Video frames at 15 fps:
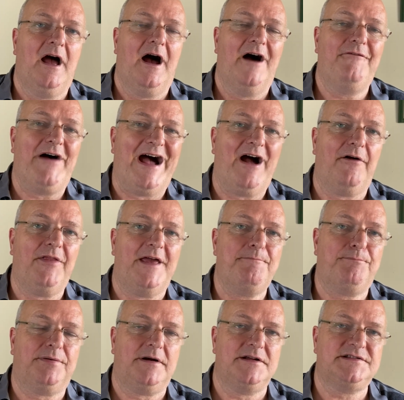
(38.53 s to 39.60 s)
of how they
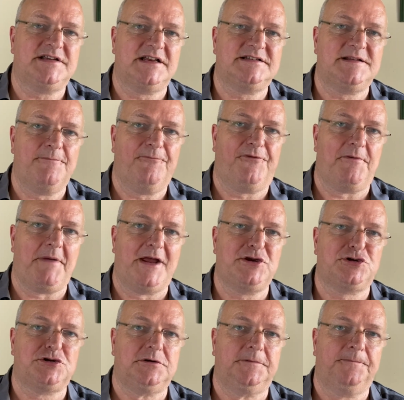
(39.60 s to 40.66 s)
process
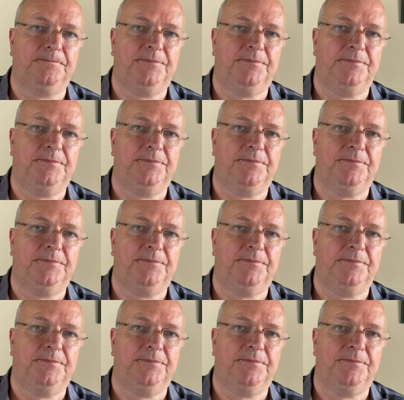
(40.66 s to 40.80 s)
information.